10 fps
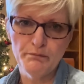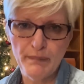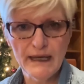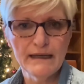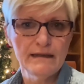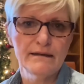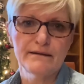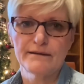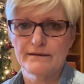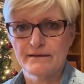bikes,
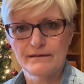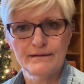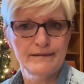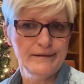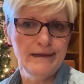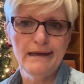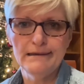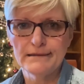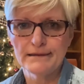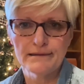
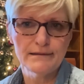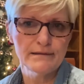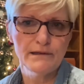skates,